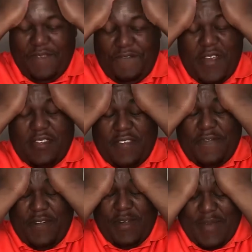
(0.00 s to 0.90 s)
first and
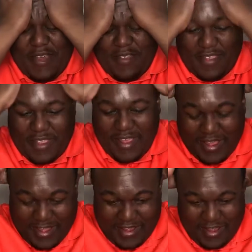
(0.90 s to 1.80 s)
foremost,
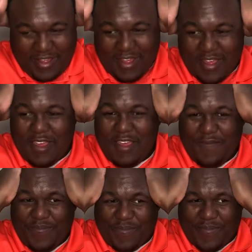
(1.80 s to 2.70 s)

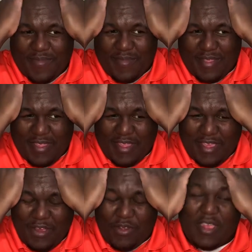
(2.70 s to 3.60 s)
um,
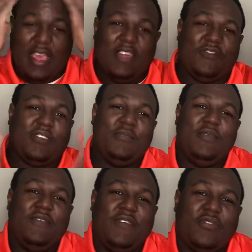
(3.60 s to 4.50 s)
it was an interesting
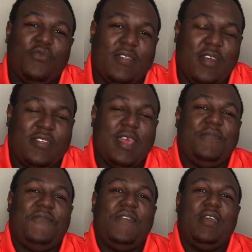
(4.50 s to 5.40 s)
movie. It's one of those type
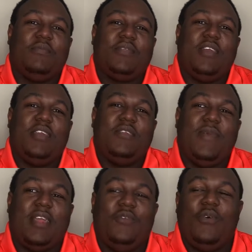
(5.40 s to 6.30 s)
of films that
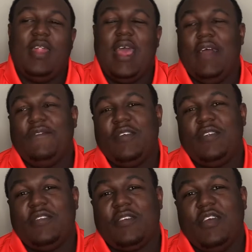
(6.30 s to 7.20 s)
make you want to have a
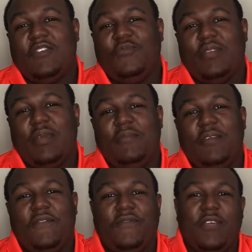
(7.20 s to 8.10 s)
discussion with some of
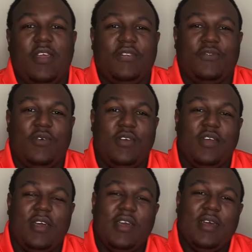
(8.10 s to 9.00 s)
your friends or
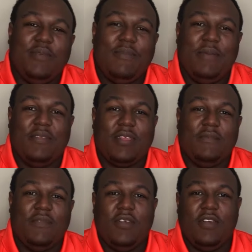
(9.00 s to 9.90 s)
maybe
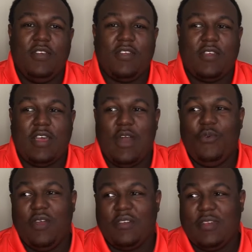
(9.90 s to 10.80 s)
some of your
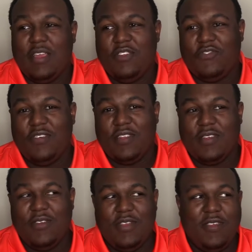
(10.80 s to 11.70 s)
coworkers that you trust,
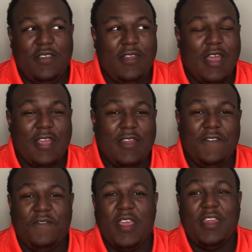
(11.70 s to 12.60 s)
or you're not gonna
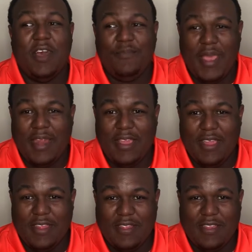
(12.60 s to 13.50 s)
offend nobody
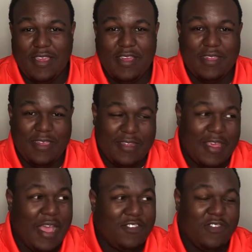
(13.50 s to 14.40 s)
and get sent to
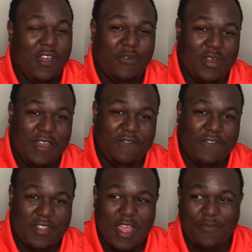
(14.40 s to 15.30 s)
HR whatever,
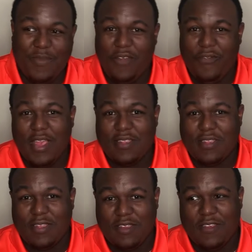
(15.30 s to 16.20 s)
talk about
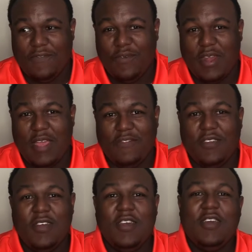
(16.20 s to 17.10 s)
racist stuff or whatever.
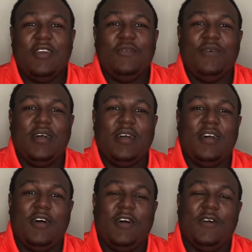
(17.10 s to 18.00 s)
But
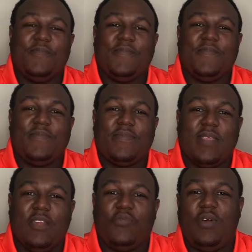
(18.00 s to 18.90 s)

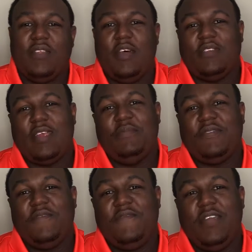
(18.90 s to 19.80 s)
it's one of those types
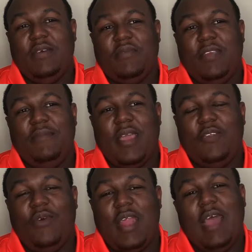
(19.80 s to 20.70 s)
of films that make
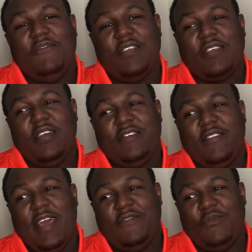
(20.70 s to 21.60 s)
you want to have a
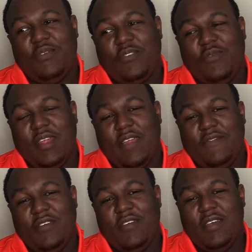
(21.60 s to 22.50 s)
discussion afterwards or
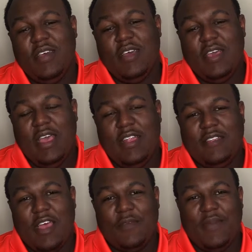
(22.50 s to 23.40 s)
whatever, and
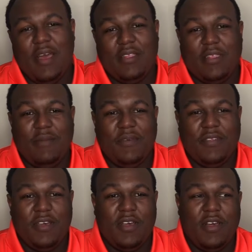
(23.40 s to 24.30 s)
talk about some of
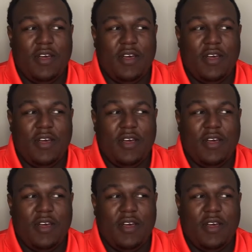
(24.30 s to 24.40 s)
the